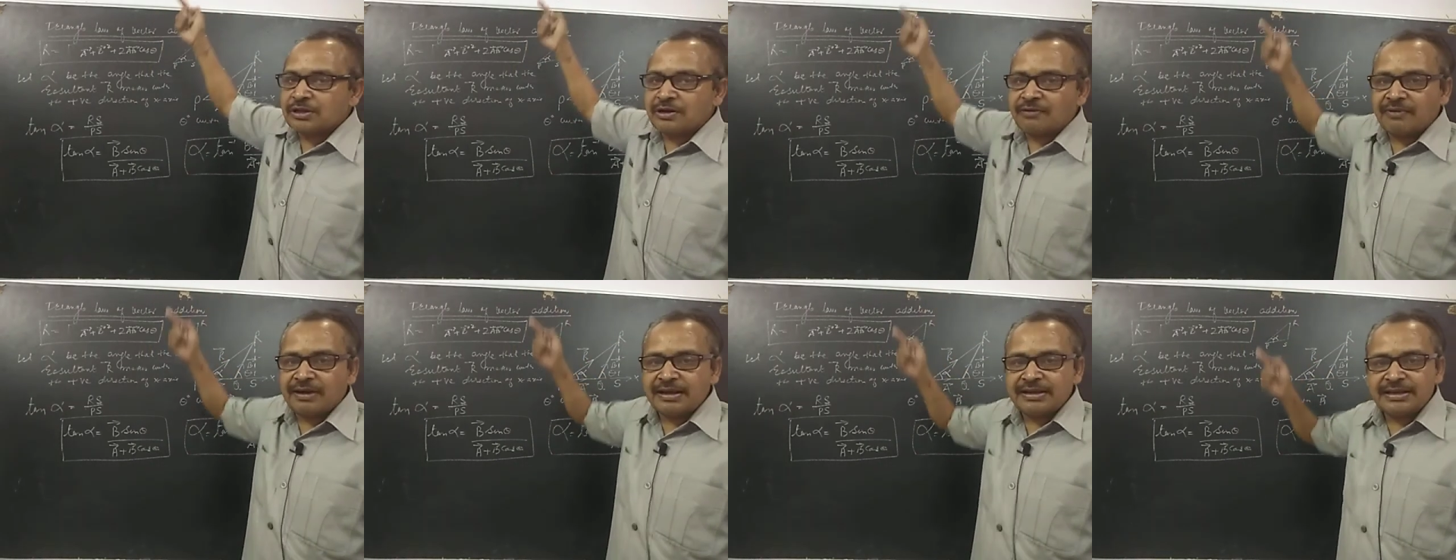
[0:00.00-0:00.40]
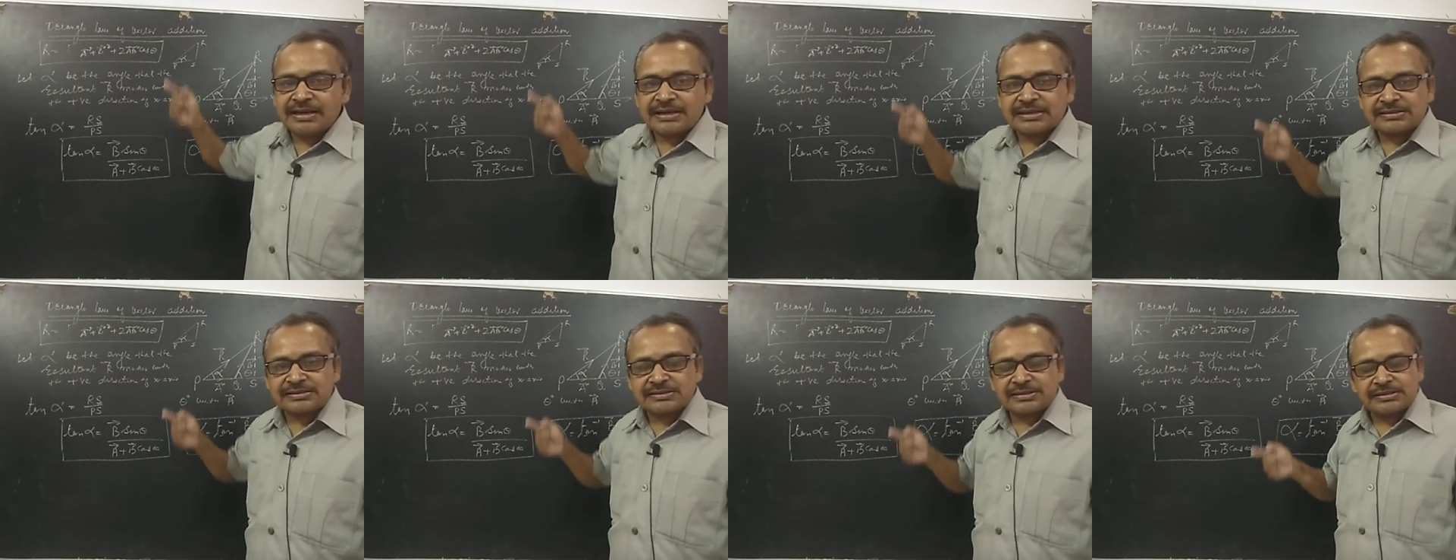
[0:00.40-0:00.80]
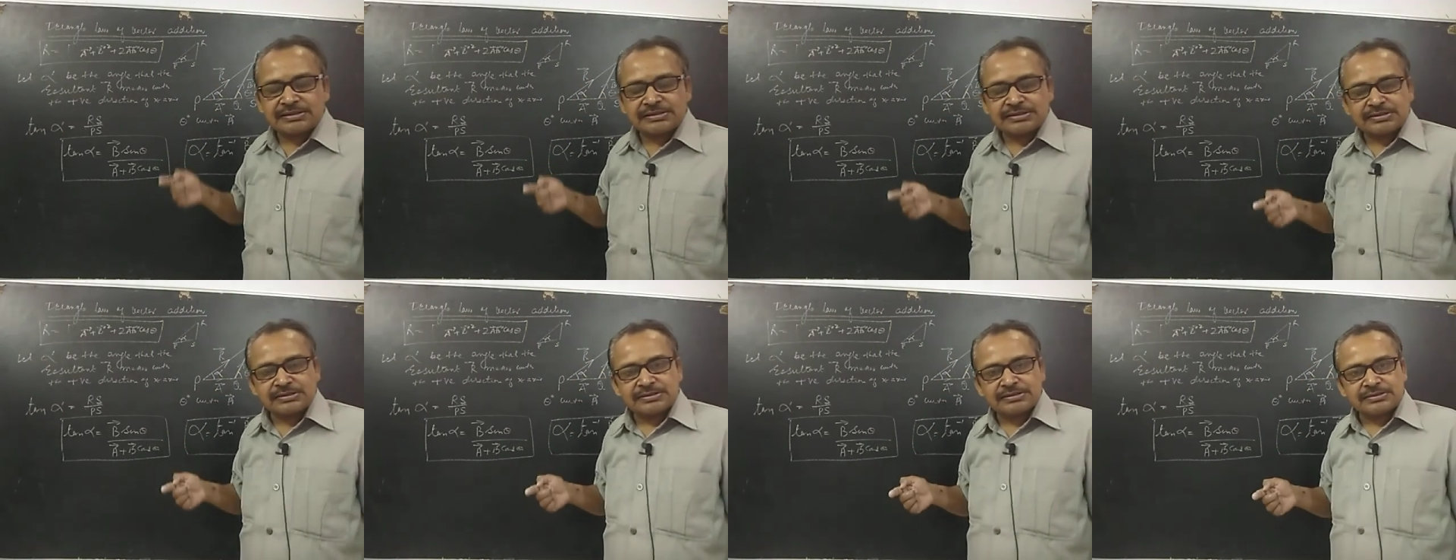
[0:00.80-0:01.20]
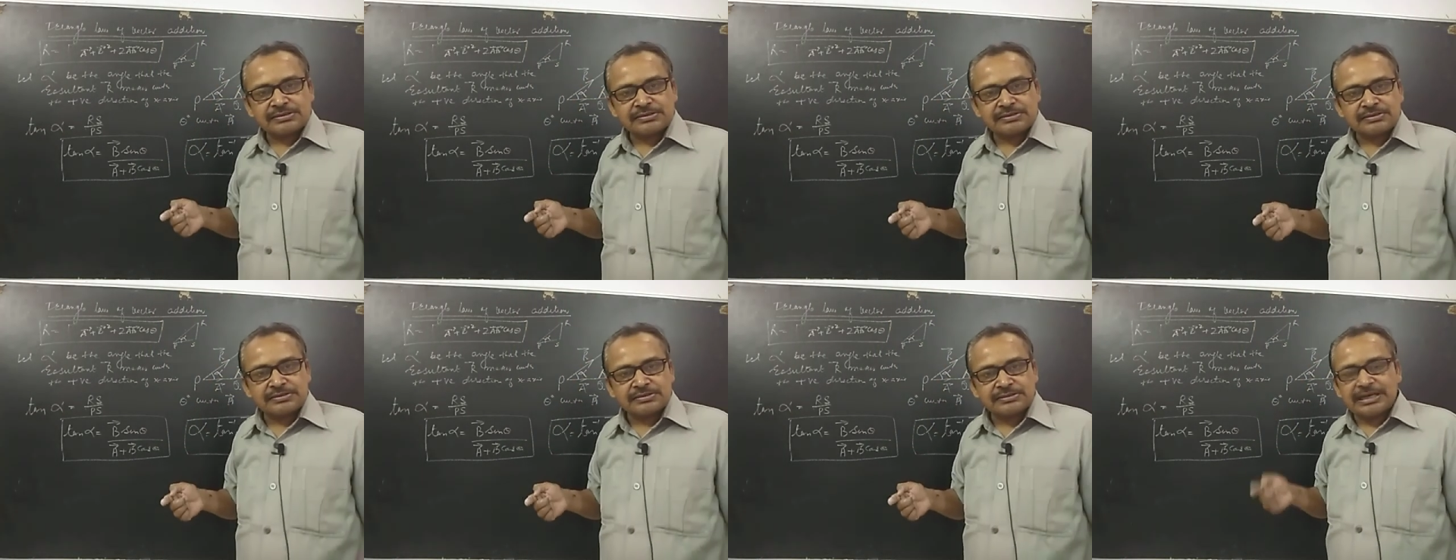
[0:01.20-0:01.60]
the y-axis.
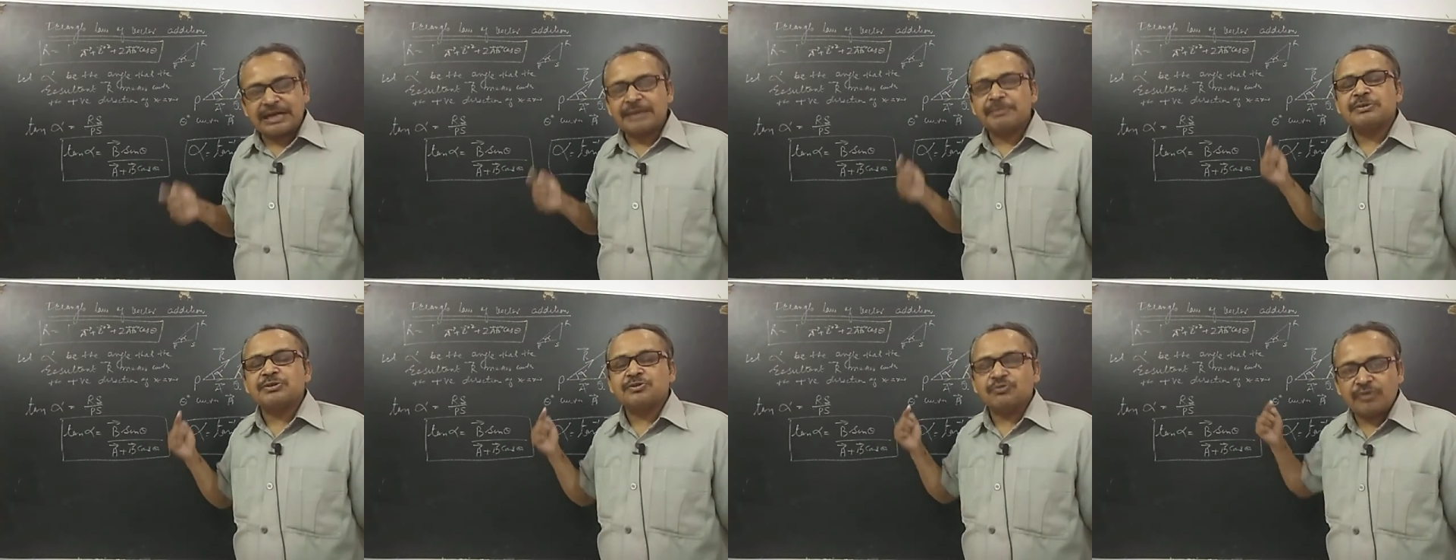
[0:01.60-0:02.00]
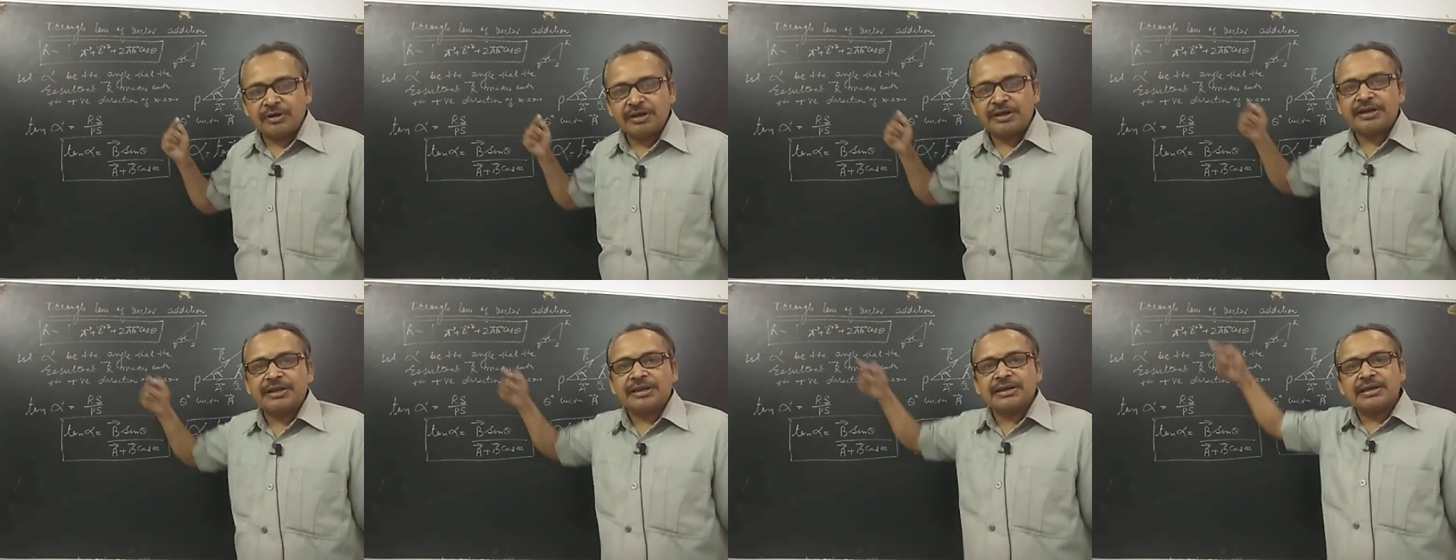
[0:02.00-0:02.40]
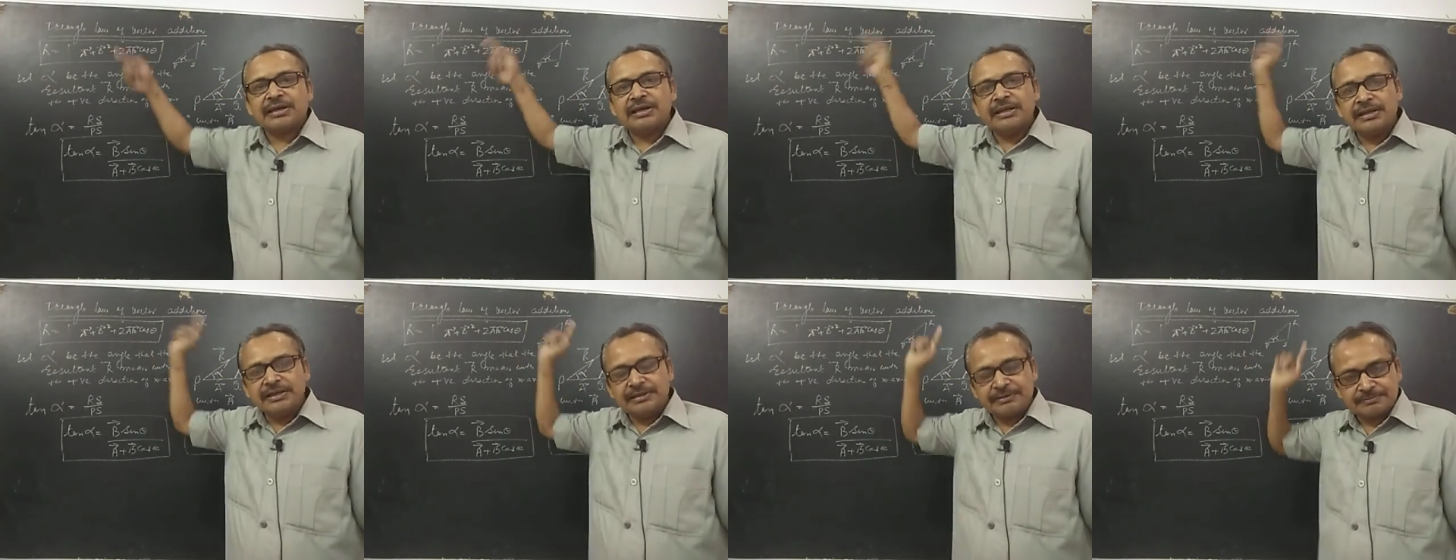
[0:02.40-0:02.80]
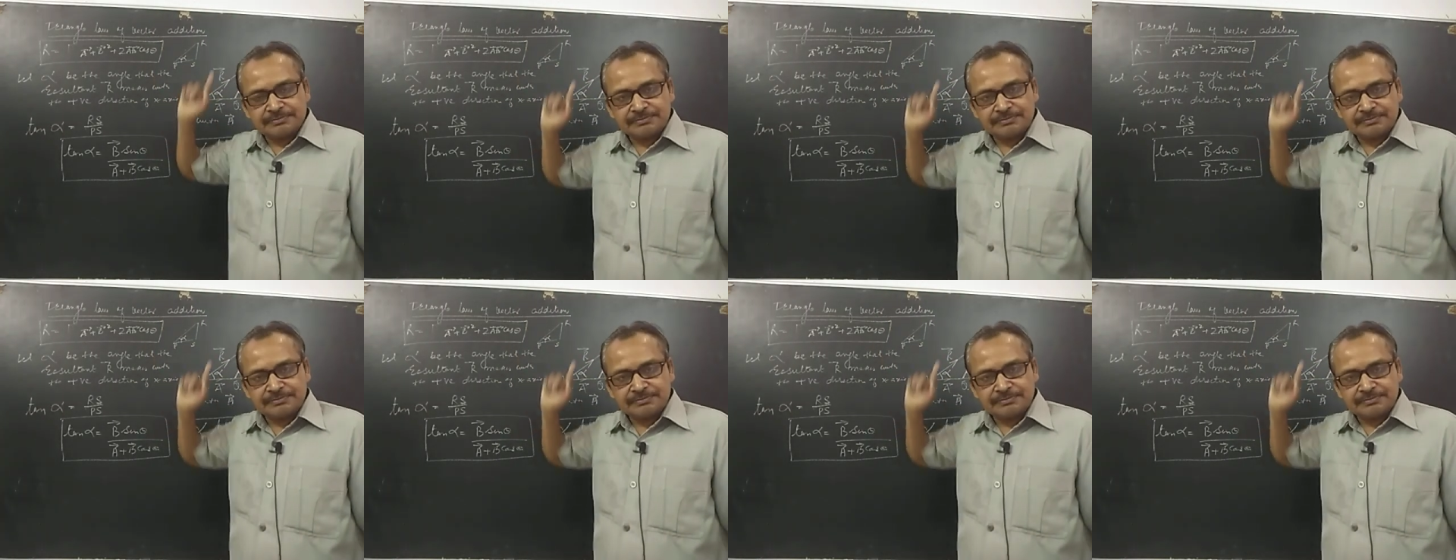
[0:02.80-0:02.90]
That means vertically.